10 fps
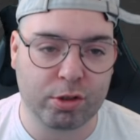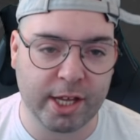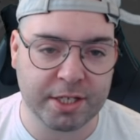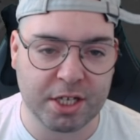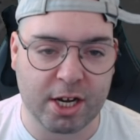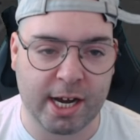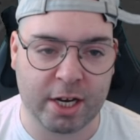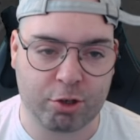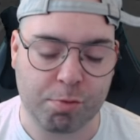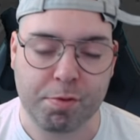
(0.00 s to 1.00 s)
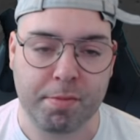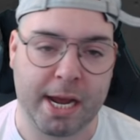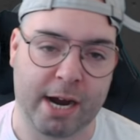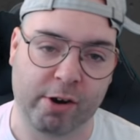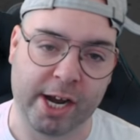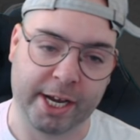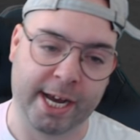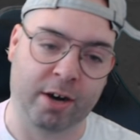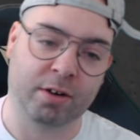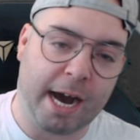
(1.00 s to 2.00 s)
things are kind of tripping me out right
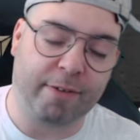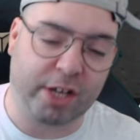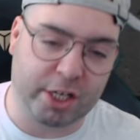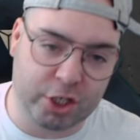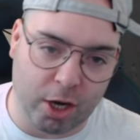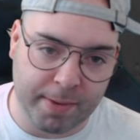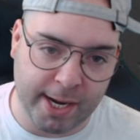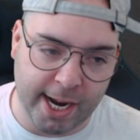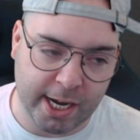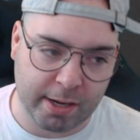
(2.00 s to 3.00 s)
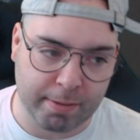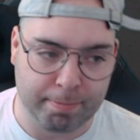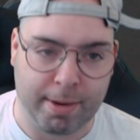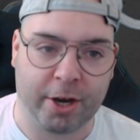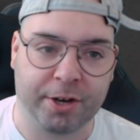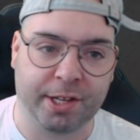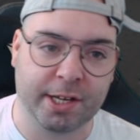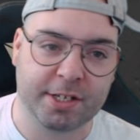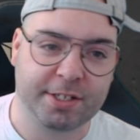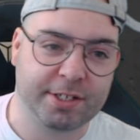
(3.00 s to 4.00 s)
now. After dominating
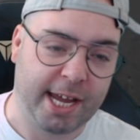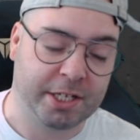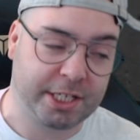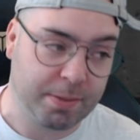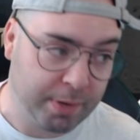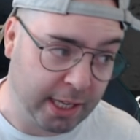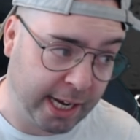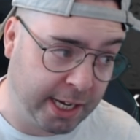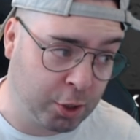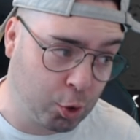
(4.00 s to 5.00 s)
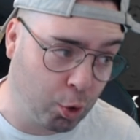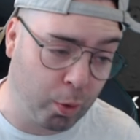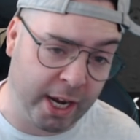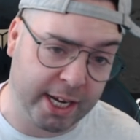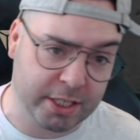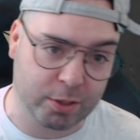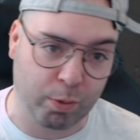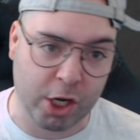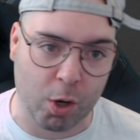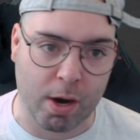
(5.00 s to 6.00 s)
Maryland and simulating two weeks,
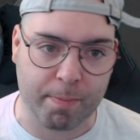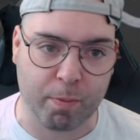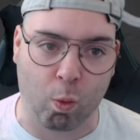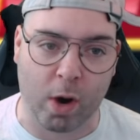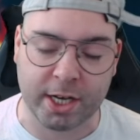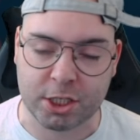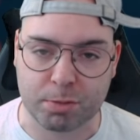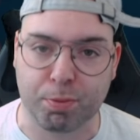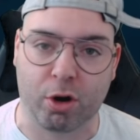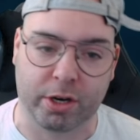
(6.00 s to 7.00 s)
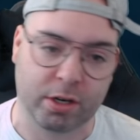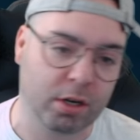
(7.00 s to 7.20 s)
we go up one spot.